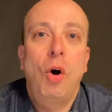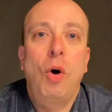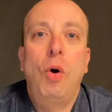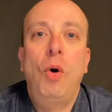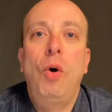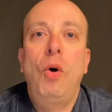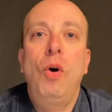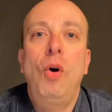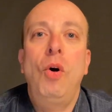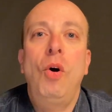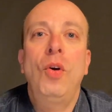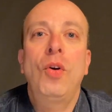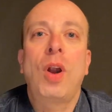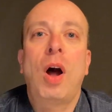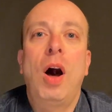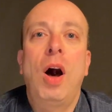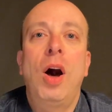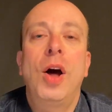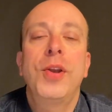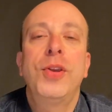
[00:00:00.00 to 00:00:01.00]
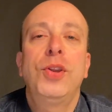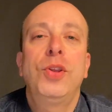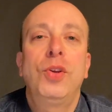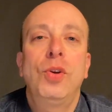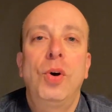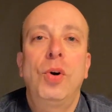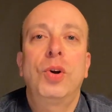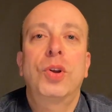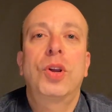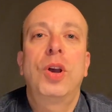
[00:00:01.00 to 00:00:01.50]
or on
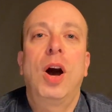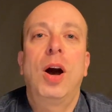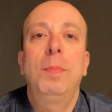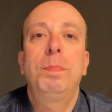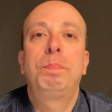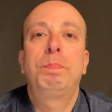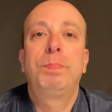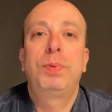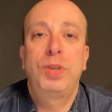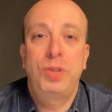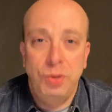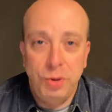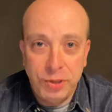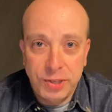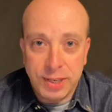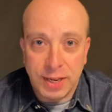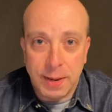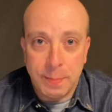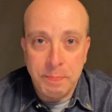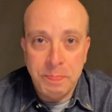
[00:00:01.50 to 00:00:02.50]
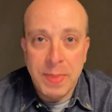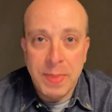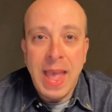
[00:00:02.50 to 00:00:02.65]
your computer.